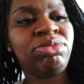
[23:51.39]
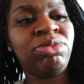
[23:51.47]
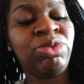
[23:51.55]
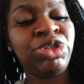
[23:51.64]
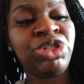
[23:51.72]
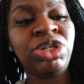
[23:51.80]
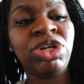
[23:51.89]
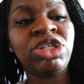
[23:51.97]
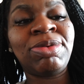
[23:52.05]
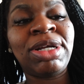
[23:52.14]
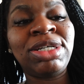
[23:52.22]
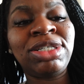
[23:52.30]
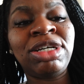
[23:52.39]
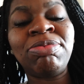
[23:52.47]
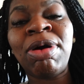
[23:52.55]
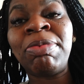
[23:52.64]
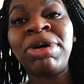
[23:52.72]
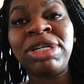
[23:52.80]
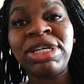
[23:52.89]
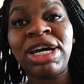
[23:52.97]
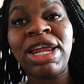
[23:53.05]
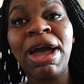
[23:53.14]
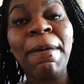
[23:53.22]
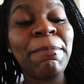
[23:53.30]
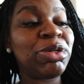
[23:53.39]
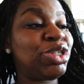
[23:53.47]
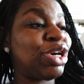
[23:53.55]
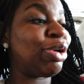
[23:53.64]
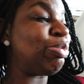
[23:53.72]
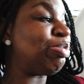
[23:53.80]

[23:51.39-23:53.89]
when she goes back to sleep, I'm gonna take a nap. So